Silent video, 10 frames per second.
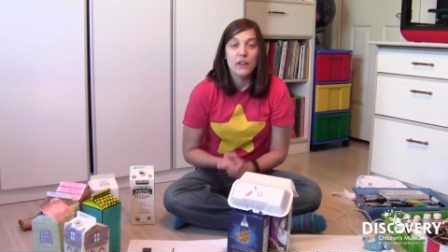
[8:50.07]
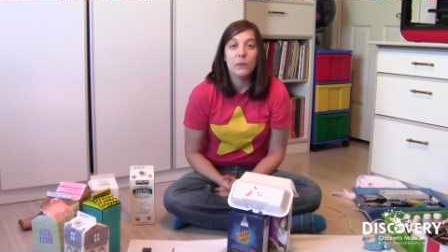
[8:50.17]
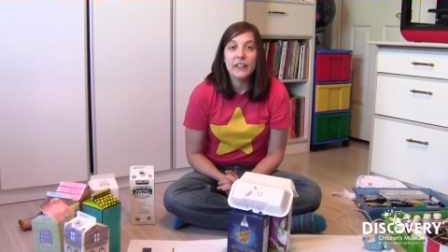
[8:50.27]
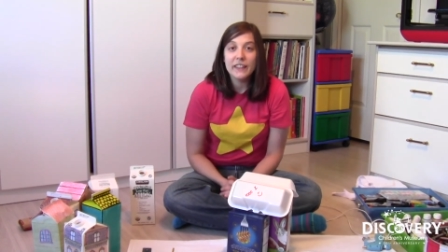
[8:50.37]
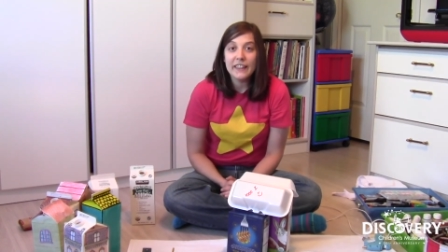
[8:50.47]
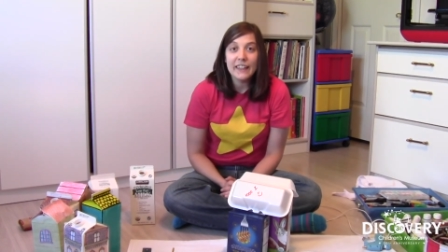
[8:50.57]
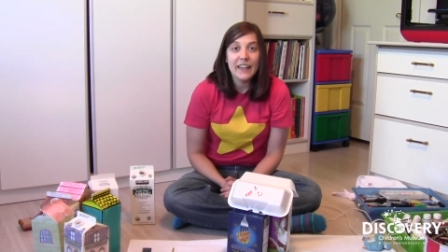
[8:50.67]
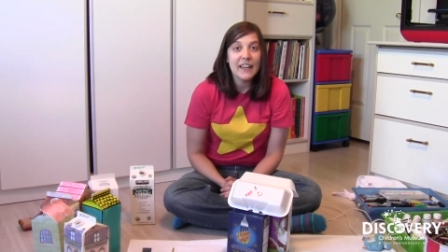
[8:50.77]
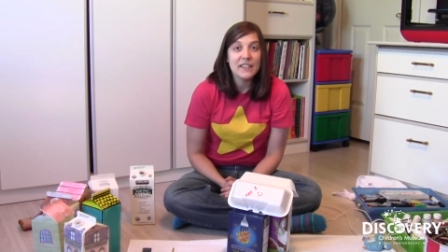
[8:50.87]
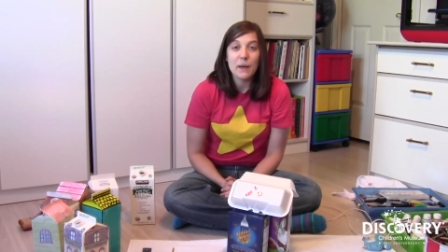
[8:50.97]
Really,
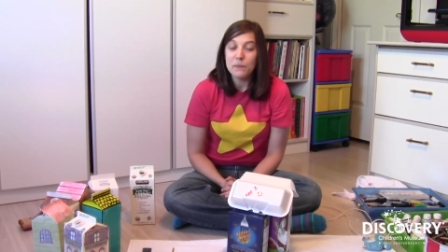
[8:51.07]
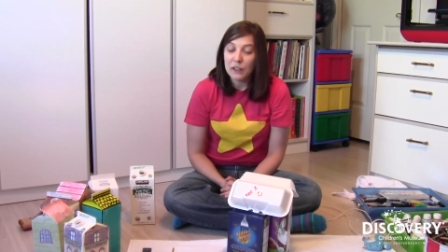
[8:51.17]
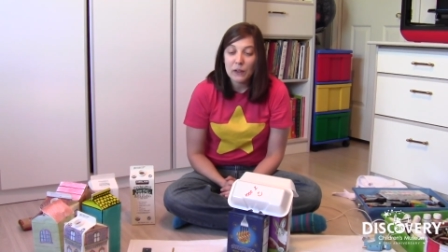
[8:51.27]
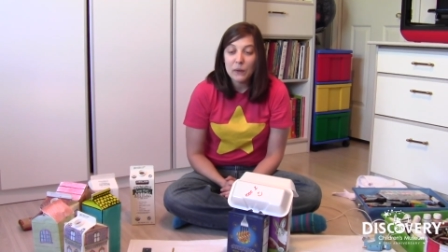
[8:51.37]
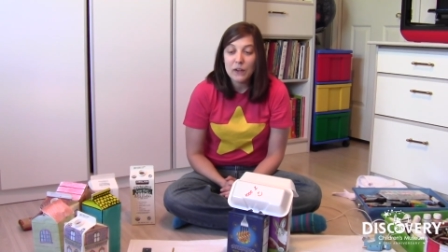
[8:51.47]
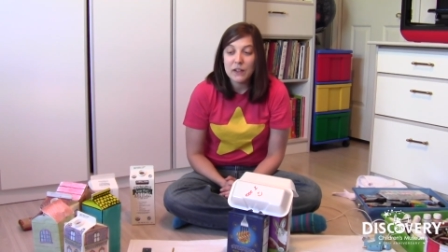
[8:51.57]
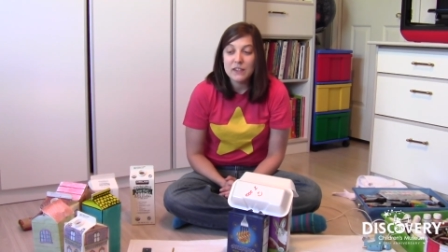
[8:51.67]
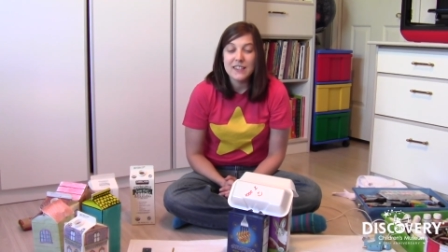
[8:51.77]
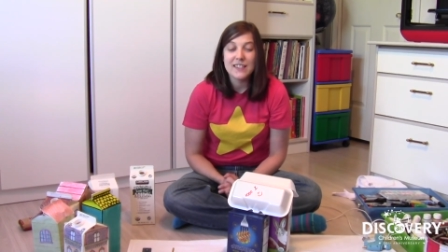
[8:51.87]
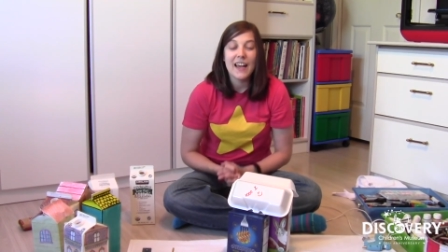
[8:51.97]
it's up to you to
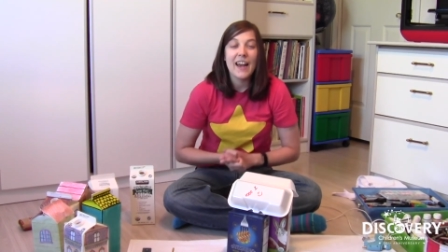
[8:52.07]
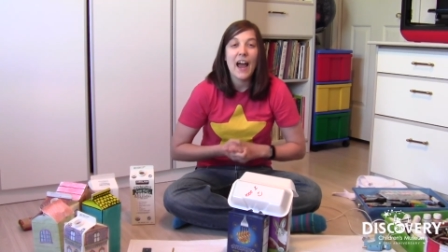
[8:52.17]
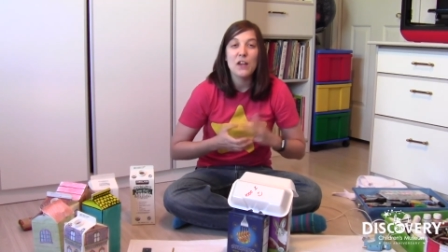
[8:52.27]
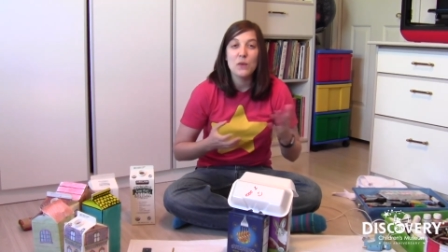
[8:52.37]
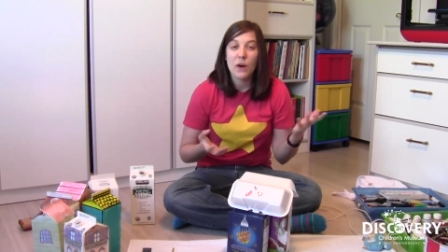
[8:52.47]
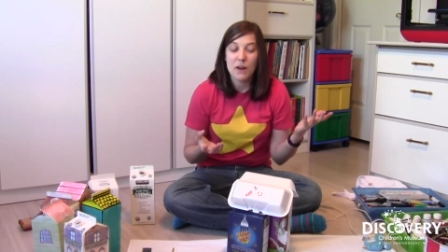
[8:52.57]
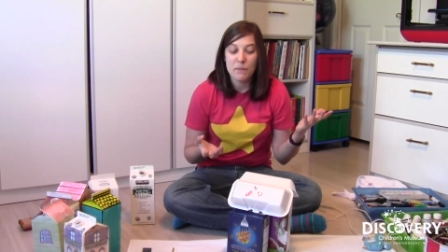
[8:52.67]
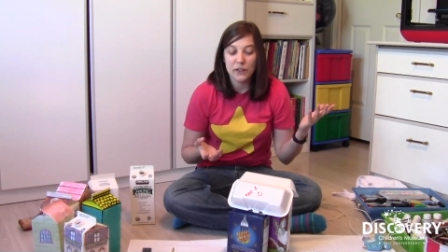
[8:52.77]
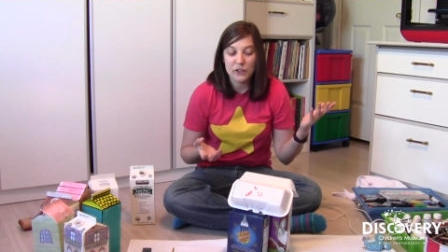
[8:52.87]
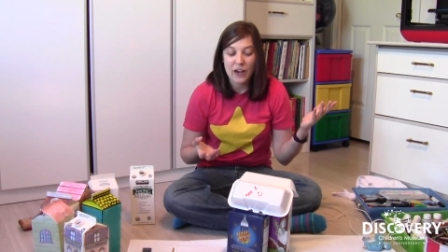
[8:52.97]
decide how you want to
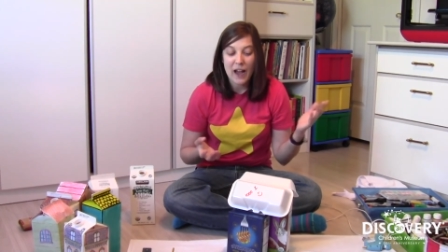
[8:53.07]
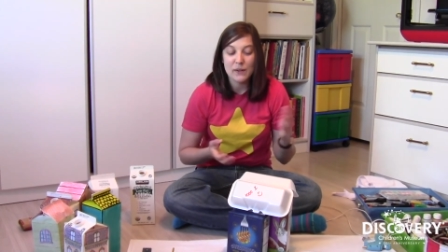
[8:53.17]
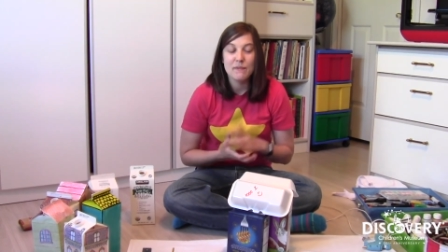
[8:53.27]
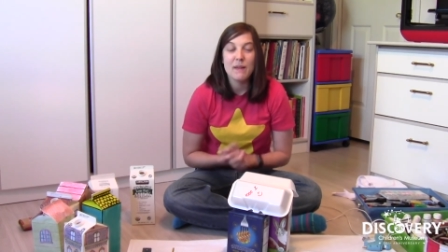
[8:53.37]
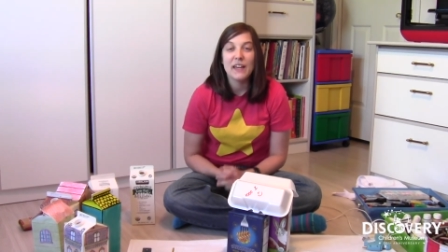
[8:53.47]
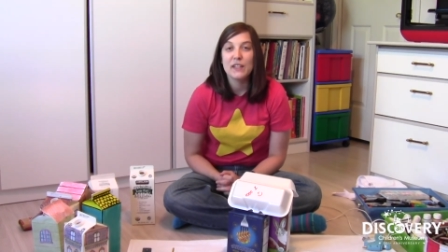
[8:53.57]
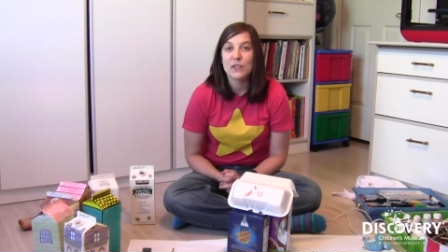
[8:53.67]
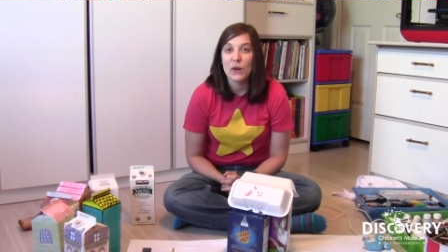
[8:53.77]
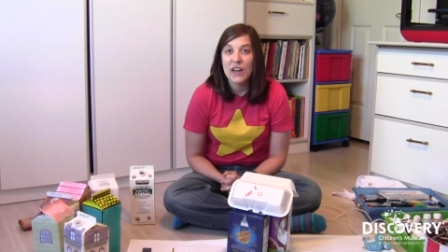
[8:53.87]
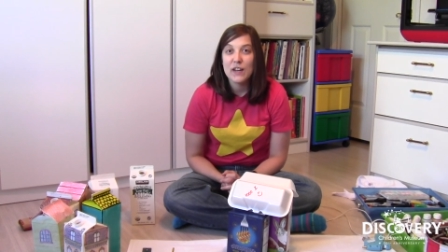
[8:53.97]
build your house and make it as
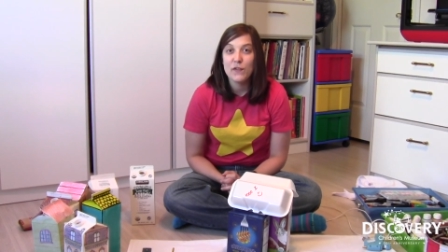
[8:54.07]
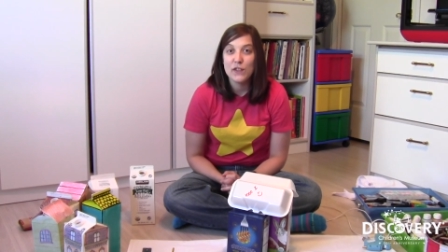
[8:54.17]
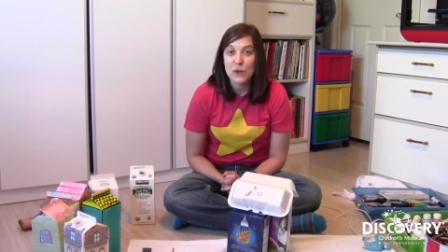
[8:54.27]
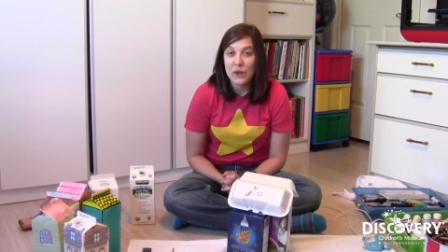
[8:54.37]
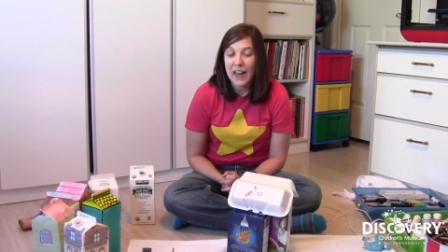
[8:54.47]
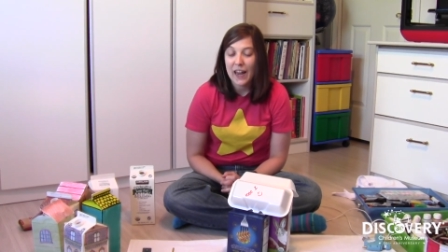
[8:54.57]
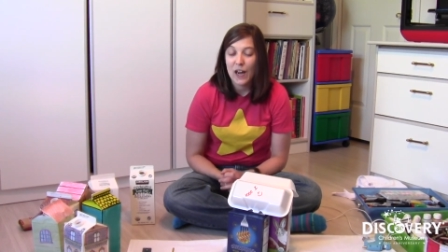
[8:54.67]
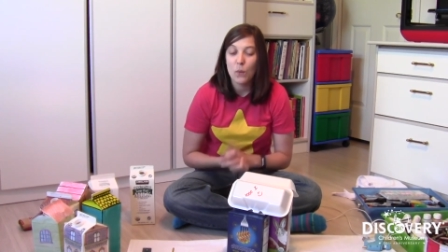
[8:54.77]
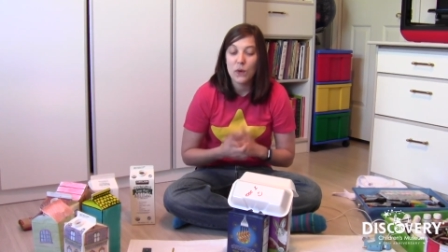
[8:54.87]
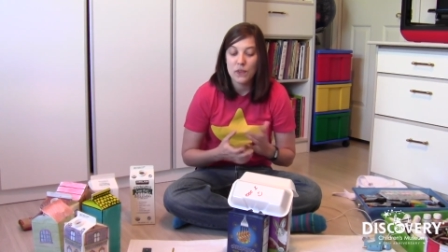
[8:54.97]
creative as you
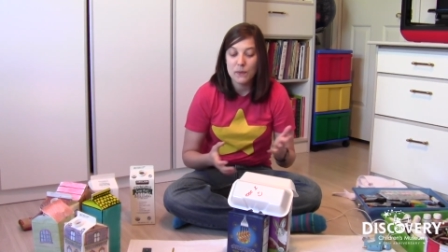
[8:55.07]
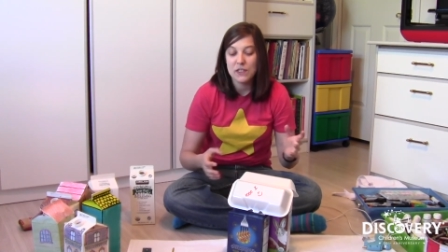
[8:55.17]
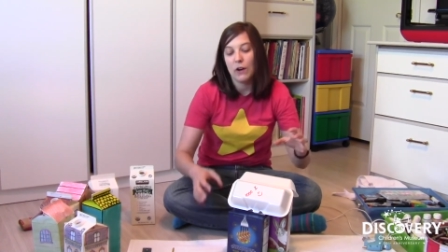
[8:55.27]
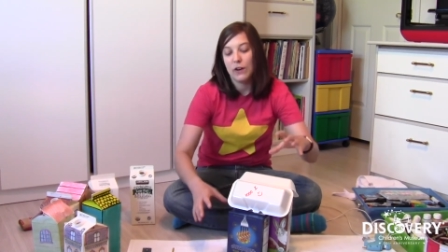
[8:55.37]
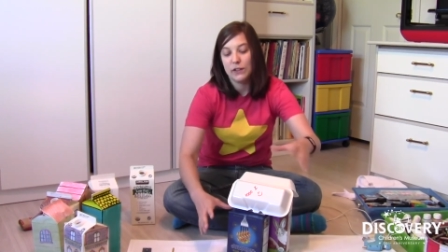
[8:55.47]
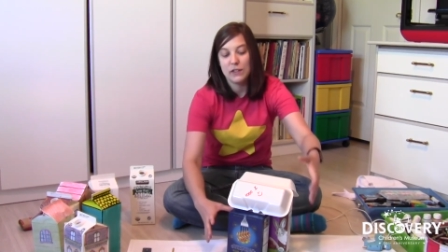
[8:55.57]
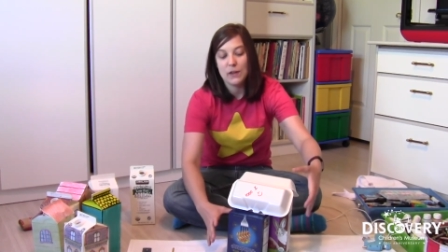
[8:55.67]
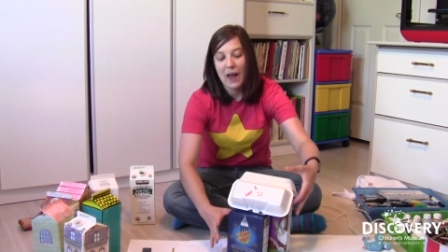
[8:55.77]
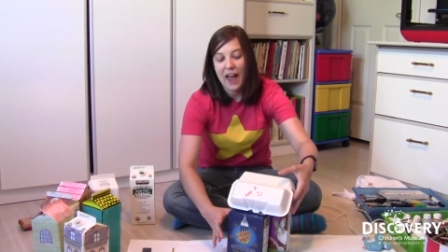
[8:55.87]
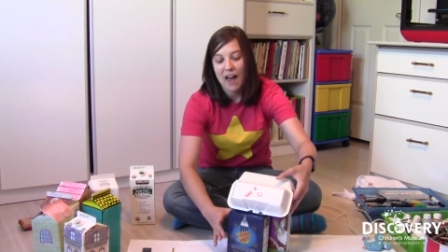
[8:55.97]
can with the materials
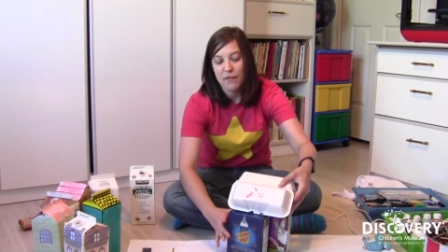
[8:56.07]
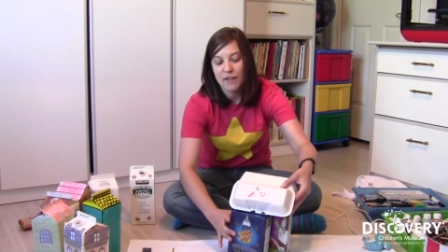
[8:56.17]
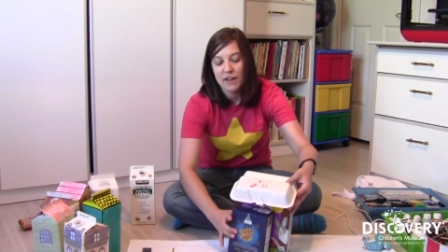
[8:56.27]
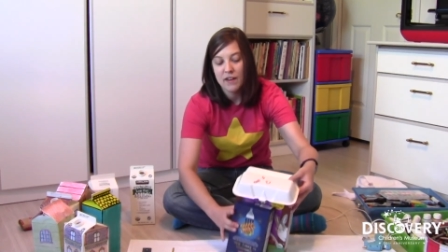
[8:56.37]
you have.